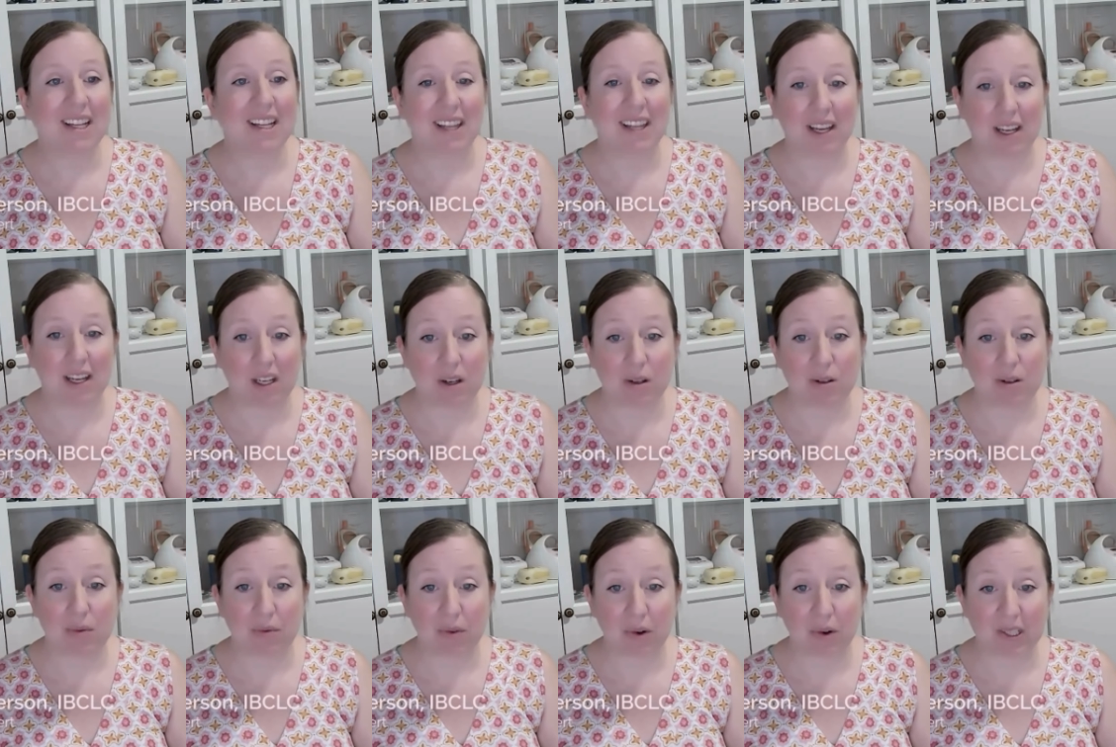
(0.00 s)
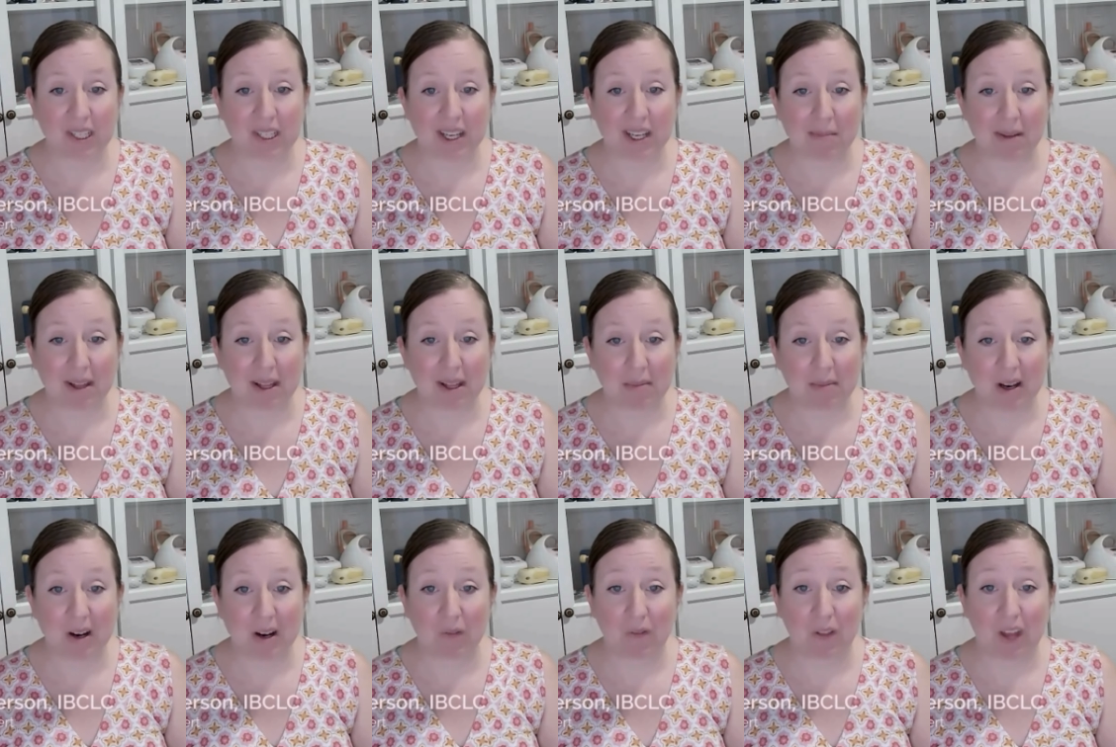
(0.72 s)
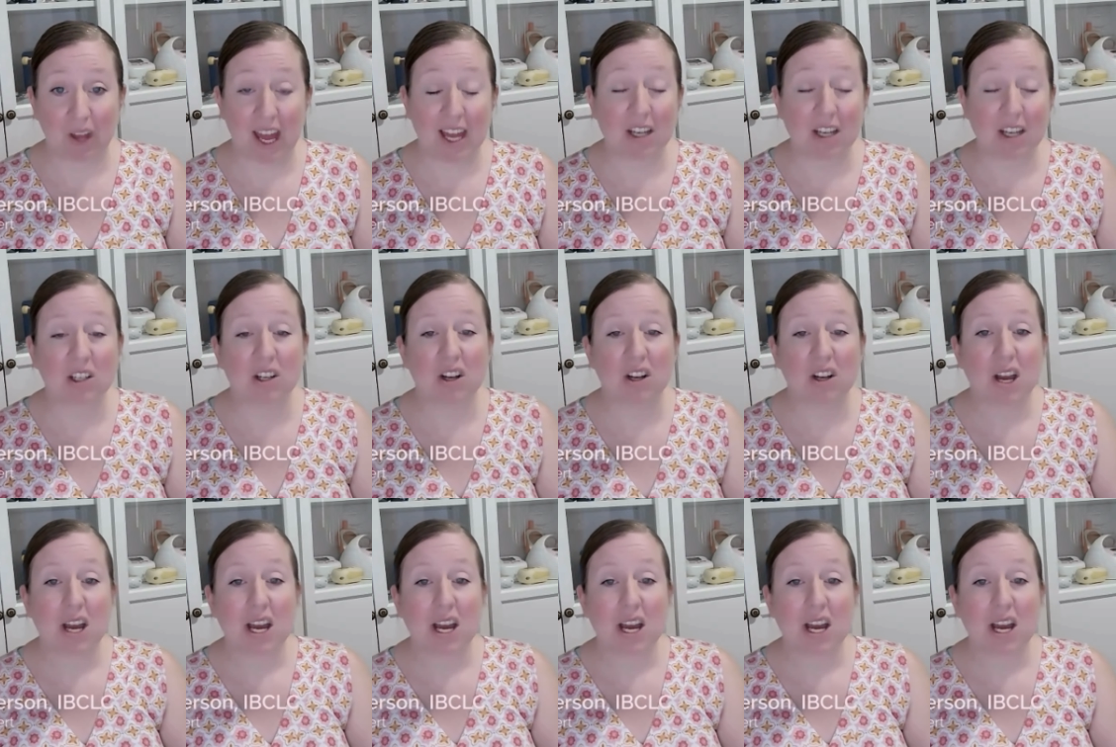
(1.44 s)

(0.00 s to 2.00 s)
they can use a 14 millimeter flange.